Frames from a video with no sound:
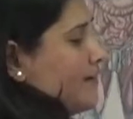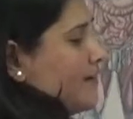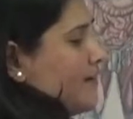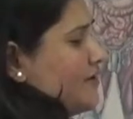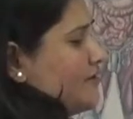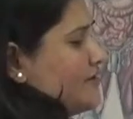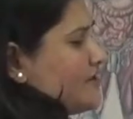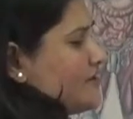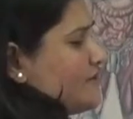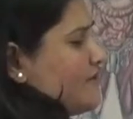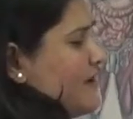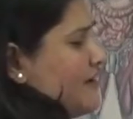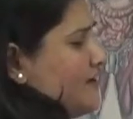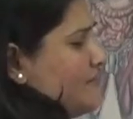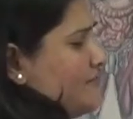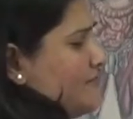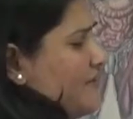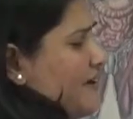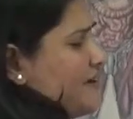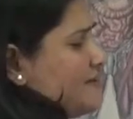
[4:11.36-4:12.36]
Now, this
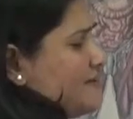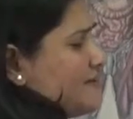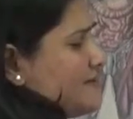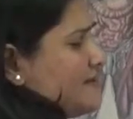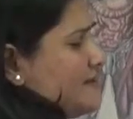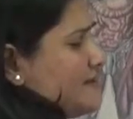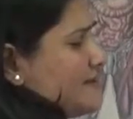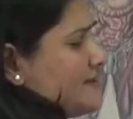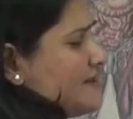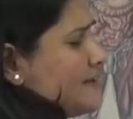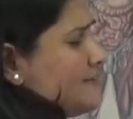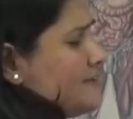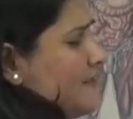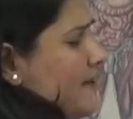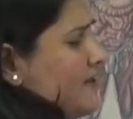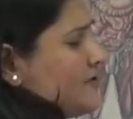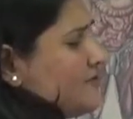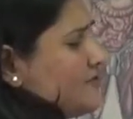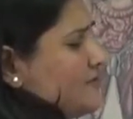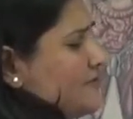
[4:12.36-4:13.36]
firefighter is that
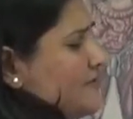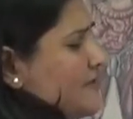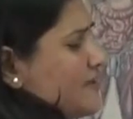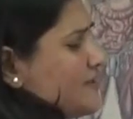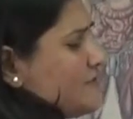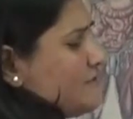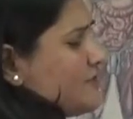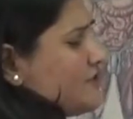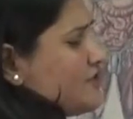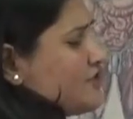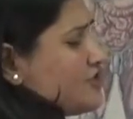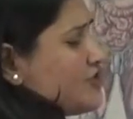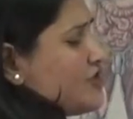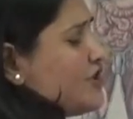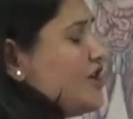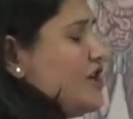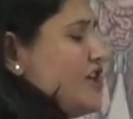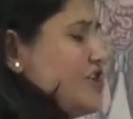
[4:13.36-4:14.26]
part of us which